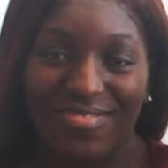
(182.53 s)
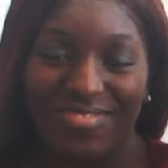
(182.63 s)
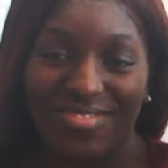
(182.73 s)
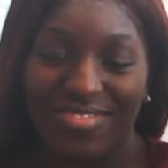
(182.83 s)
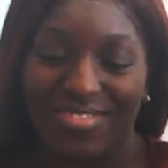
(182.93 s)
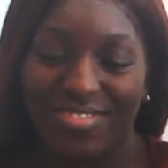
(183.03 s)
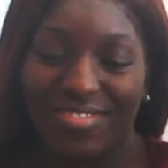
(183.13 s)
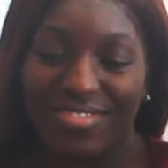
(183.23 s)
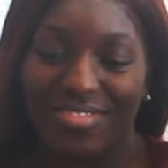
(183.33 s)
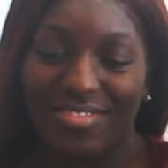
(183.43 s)

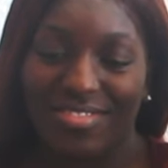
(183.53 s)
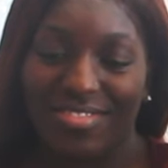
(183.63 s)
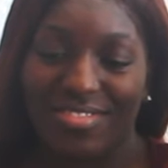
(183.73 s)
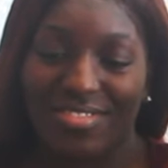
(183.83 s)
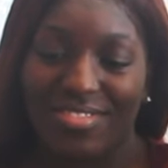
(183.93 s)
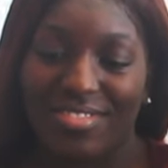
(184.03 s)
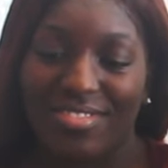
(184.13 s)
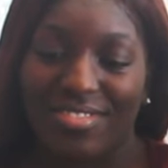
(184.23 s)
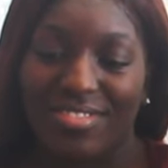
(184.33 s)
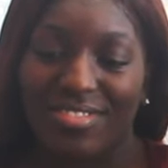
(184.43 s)

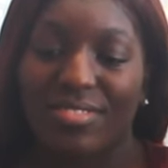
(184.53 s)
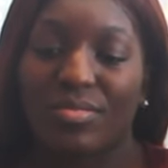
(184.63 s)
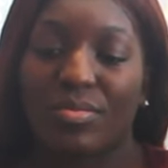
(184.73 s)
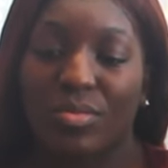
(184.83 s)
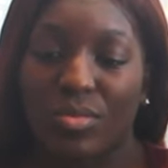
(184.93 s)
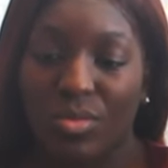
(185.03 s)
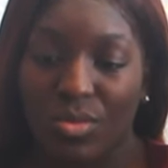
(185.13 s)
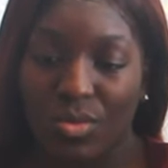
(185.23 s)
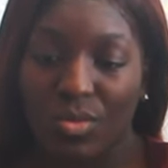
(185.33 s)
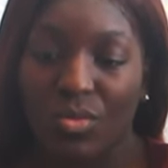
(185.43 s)

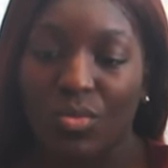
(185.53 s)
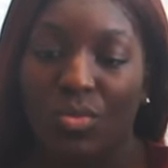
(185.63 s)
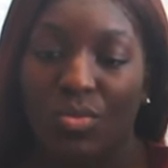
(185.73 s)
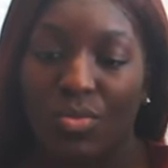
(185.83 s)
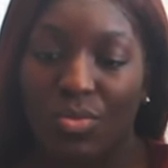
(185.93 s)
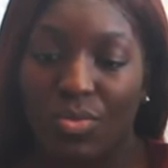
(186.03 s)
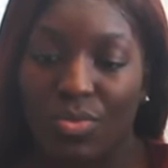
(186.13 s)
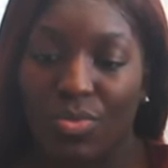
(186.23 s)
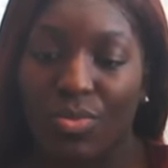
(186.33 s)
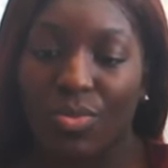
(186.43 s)

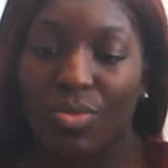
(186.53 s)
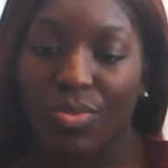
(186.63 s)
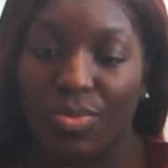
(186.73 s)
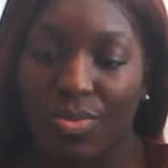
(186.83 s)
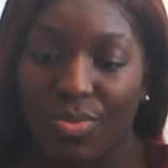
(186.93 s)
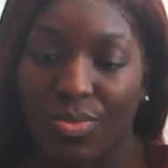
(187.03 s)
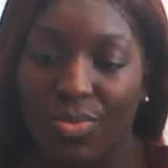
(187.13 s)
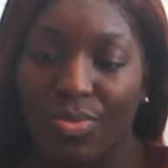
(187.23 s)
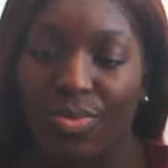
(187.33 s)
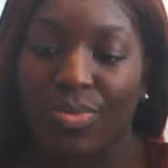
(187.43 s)

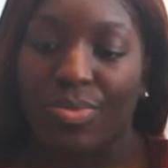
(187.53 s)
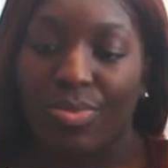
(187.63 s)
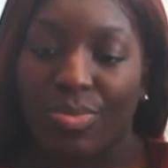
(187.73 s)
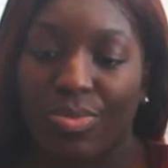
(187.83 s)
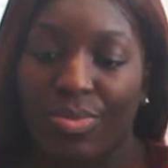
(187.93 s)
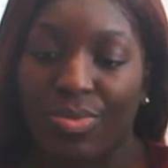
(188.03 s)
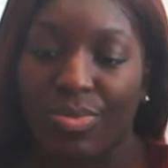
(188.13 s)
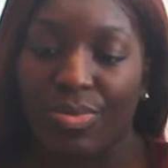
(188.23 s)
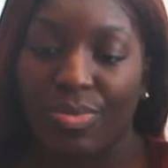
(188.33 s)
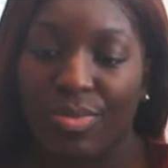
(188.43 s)

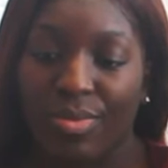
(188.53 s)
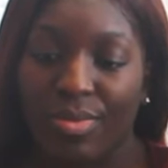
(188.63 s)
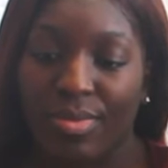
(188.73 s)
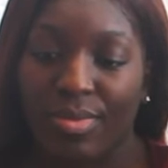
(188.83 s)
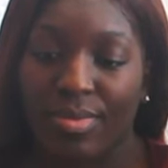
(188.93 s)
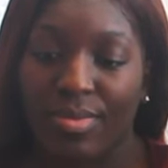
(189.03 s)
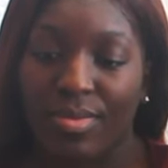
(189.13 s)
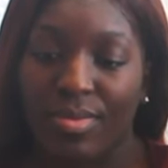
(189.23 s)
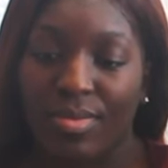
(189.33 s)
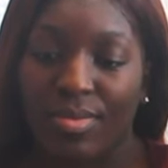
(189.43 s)

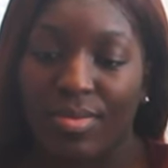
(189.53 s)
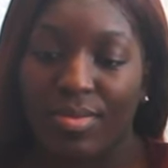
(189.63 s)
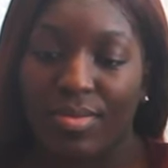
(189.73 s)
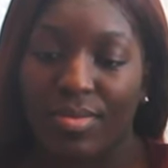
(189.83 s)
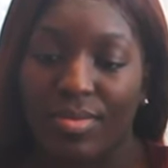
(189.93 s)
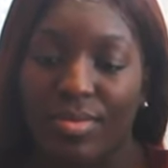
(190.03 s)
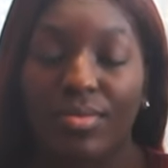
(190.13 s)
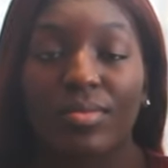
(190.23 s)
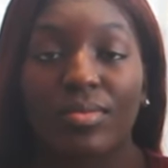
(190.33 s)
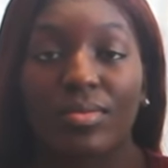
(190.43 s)
[no speech]